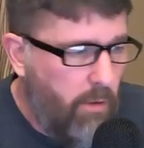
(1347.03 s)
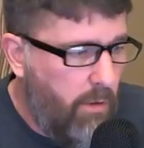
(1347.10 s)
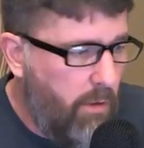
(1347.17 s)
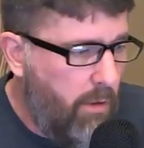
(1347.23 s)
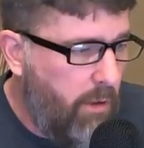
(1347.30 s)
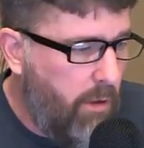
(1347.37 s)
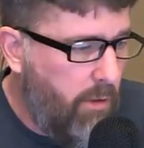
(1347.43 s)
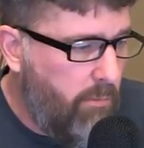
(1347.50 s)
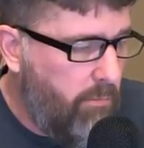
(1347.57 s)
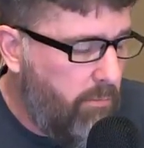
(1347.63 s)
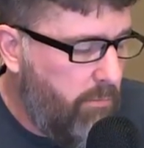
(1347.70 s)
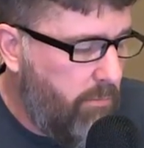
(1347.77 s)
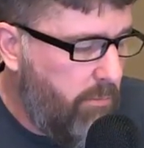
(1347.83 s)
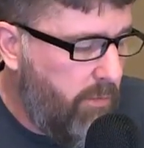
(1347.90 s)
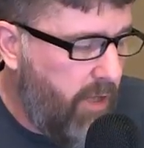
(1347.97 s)

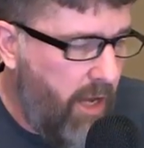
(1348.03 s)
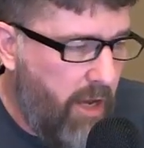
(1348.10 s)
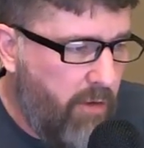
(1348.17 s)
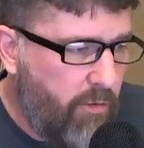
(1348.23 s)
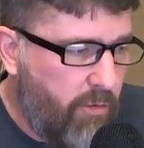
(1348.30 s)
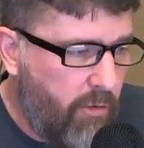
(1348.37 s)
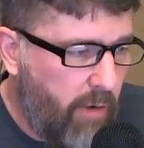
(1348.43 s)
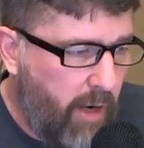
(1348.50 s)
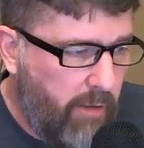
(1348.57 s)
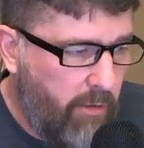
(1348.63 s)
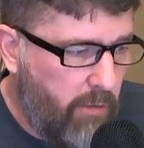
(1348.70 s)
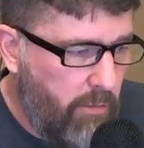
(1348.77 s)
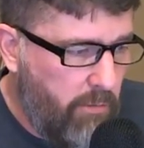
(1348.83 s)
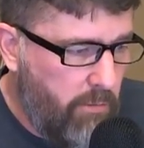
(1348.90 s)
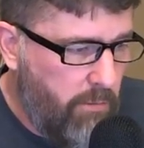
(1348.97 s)
KH
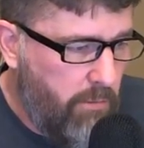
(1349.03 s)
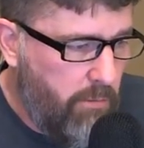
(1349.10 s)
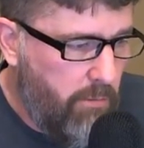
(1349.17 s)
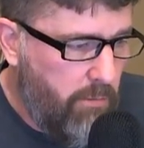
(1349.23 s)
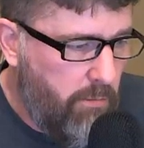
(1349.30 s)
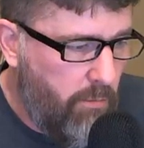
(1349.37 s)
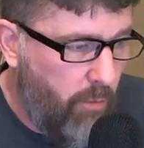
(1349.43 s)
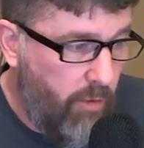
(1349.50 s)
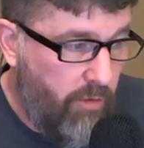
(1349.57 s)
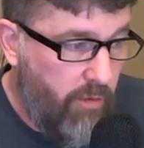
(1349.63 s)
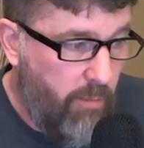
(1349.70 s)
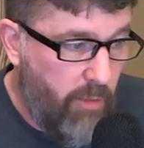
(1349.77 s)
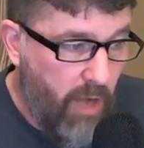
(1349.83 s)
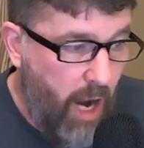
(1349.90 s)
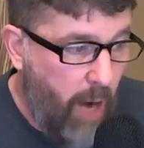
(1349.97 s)
director, which
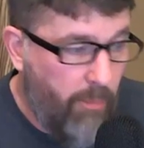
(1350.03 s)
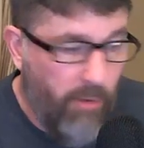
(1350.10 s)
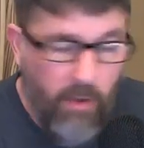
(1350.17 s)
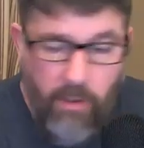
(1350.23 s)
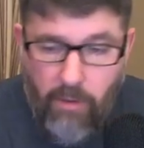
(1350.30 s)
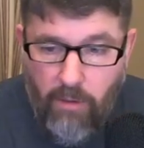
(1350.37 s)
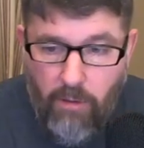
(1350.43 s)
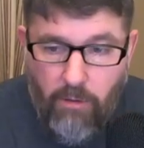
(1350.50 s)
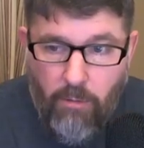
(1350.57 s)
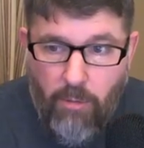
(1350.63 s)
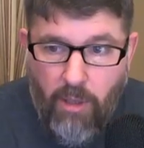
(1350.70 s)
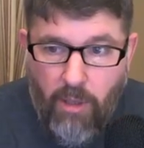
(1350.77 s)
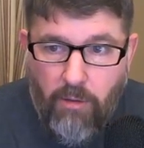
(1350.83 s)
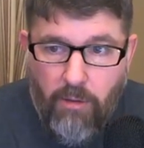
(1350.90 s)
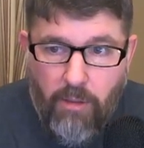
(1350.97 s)
can be operated
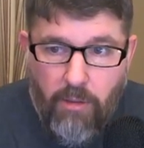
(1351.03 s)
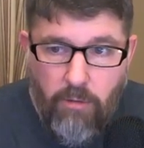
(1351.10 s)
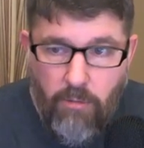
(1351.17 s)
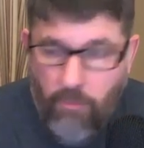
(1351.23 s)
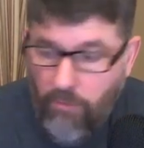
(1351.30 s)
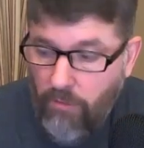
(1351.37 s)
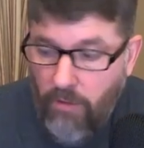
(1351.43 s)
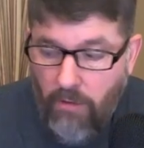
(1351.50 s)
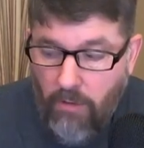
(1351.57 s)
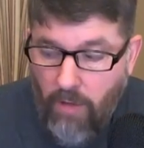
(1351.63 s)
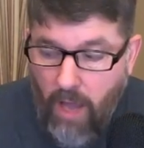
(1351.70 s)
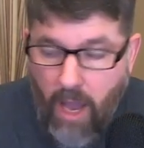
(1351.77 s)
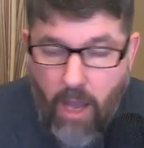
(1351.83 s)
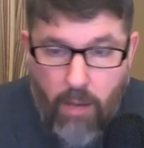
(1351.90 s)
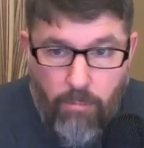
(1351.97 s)
independently. You'll see it in
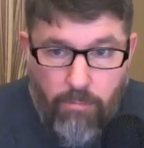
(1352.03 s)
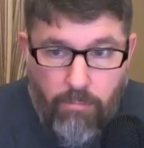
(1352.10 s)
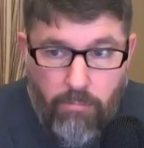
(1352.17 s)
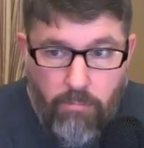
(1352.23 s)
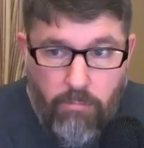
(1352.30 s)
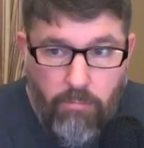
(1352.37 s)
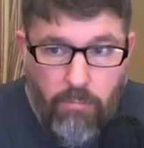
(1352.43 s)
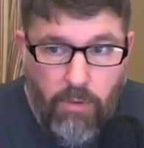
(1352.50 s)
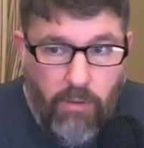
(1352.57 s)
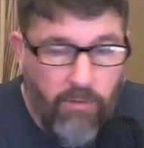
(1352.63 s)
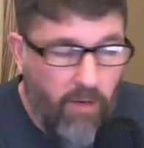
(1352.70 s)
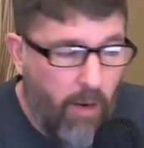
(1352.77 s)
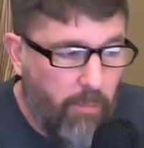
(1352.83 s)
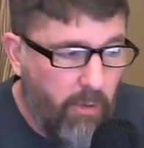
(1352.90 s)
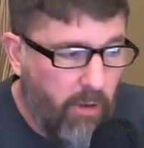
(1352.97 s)
the app, but
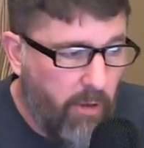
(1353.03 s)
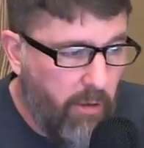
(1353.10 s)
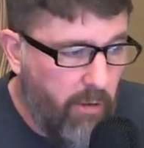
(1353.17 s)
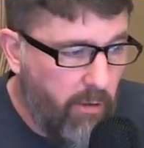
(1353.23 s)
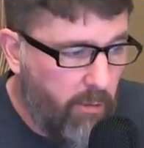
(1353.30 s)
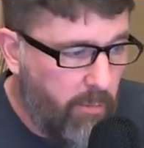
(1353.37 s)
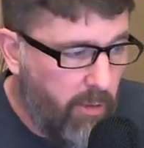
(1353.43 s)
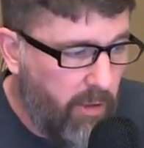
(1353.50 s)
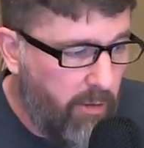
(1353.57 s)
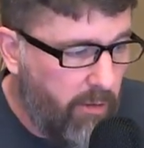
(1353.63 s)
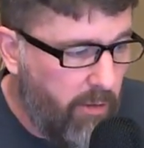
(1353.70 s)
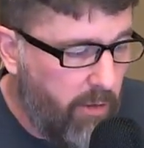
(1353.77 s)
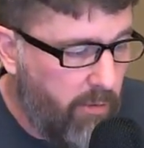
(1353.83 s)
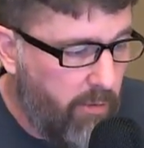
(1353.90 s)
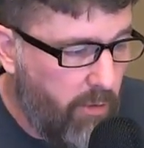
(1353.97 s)
it's operated
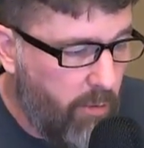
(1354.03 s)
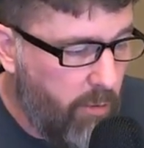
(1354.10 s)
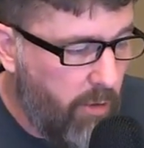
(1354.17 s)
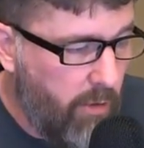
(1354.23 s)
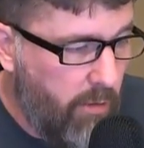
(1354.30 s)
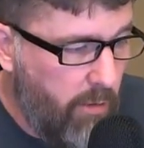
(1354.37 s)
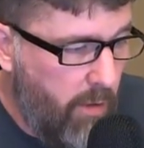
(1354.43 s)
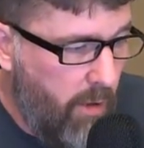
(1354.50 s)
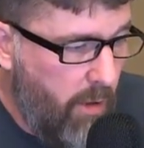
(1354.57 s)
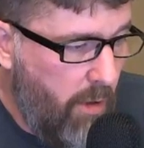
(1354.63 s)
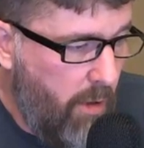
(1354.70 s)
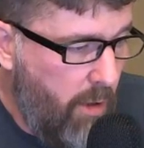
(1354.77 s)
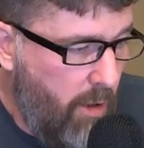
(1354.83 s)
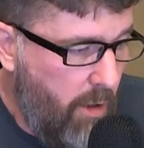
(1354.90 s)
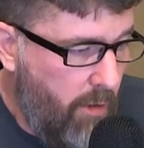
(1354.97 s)
independently of the unit.
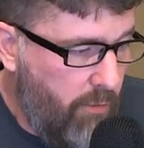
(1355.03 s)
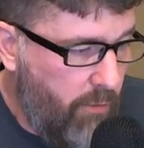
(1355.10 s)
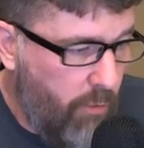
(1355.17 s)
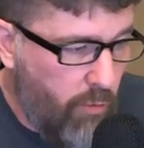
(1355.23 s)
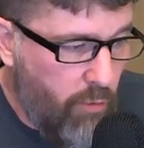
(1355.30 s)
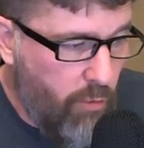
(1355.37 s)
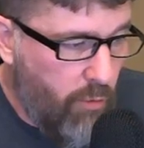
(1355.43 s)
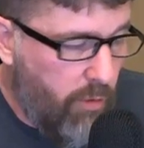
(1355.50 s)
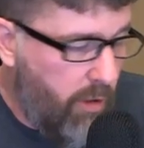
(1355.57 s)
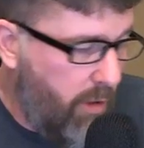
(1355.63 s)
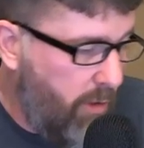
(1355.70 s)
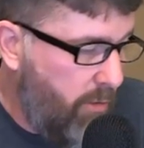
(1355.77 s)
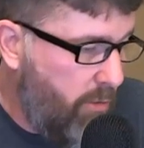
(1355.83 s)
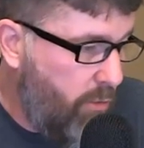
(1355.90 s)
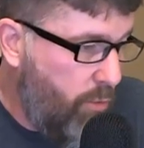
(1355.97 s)
So you
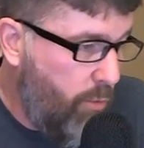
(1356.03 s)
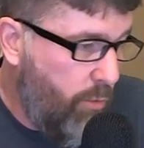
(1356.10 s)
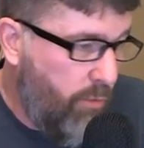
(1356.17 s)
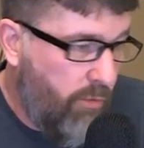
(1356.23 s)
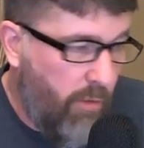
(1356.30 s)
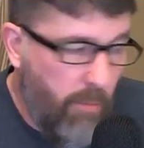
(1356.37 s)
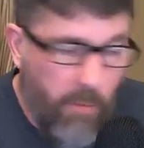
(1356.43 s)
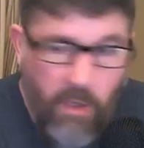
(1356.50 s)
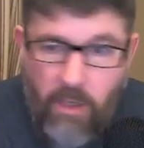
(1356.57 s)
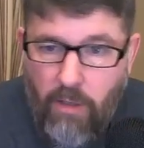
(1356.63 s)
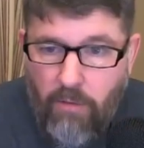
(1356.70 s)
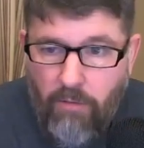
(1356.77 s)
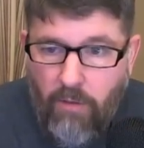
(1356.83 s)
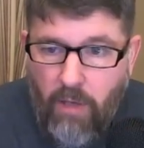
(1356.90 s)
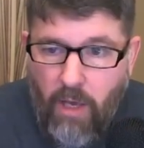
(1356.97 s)
can use the Mini
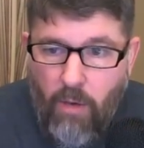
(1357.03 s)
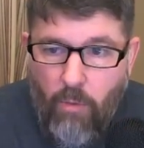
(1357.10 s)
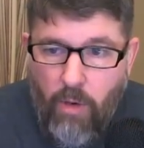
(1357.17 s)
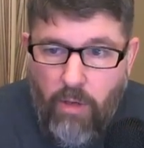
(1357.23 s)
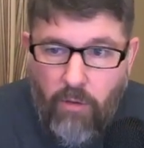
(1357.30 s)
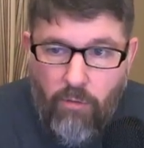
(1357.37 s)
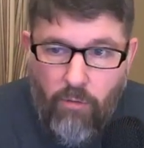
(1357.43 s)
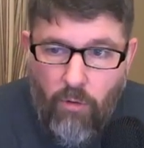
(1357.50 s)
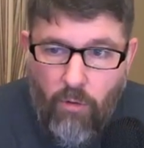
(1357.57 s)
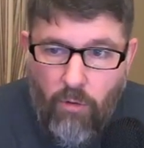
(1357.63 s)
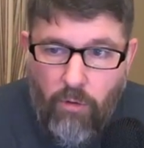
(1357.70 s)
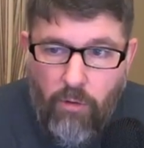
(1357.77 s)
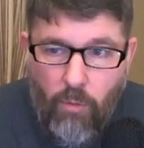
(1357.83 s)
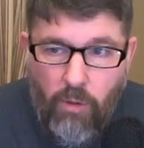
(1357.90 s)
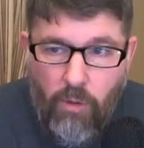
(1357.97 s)
as a gateway
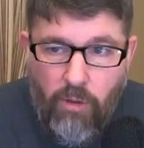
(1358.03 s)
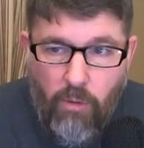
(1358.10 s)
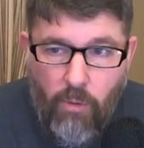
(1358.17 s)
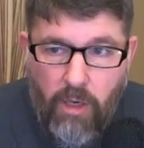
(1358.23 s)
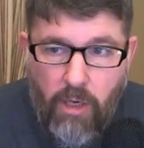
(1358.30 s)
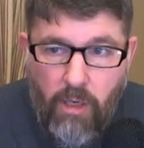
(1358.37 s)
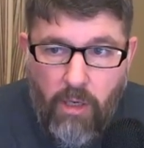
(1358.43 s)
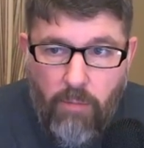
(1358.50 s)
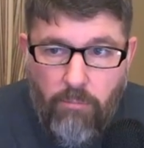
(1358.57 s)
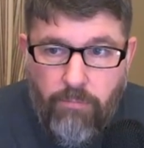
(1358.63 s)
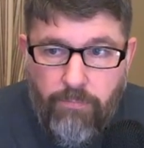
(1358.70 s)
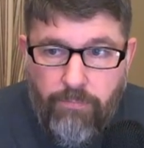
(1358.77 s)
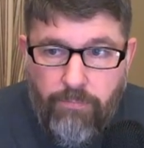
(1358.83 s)
controller and work your way up.